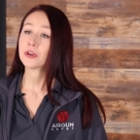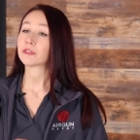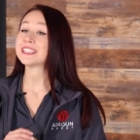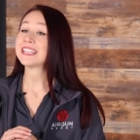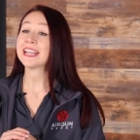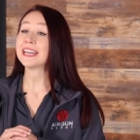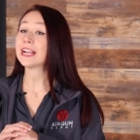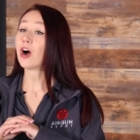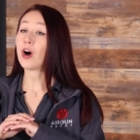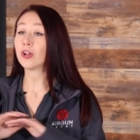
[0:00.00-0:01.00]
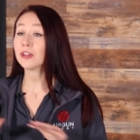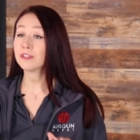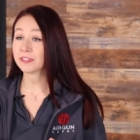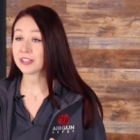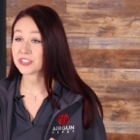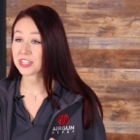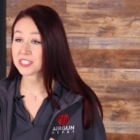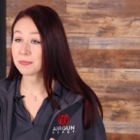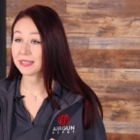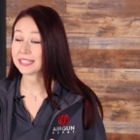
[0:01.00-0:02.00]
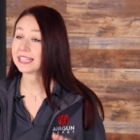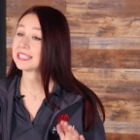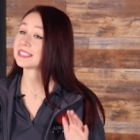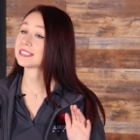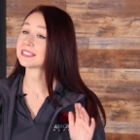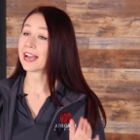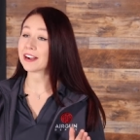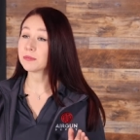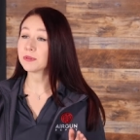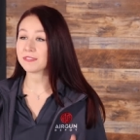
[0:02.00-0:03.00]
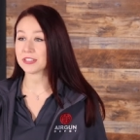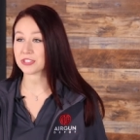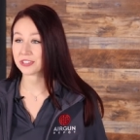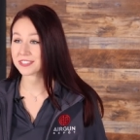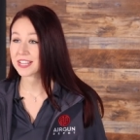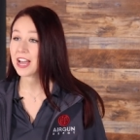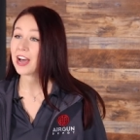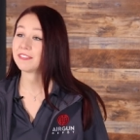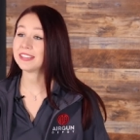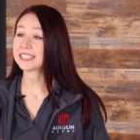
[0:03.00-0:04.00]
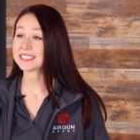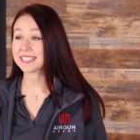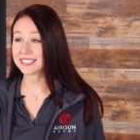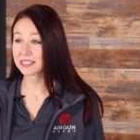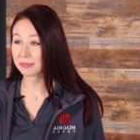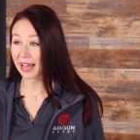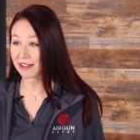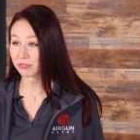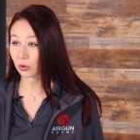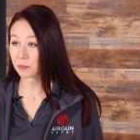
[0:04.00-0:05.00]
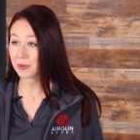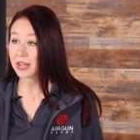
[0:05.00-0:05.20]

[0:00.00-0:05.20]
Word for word: Retaining all of the adjustability and desirable features of the existing platform